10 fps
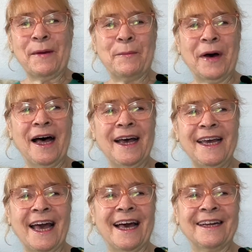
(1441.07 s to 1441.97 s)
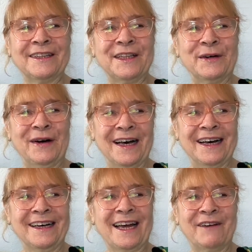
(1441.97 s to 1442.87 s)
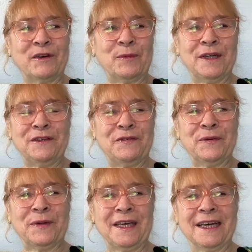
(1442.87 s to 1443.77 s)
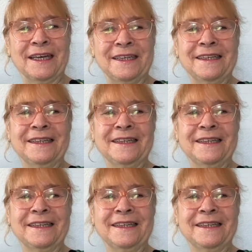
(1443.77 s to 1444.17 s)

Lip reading: Bye and aloha. Have a wonderful weekend.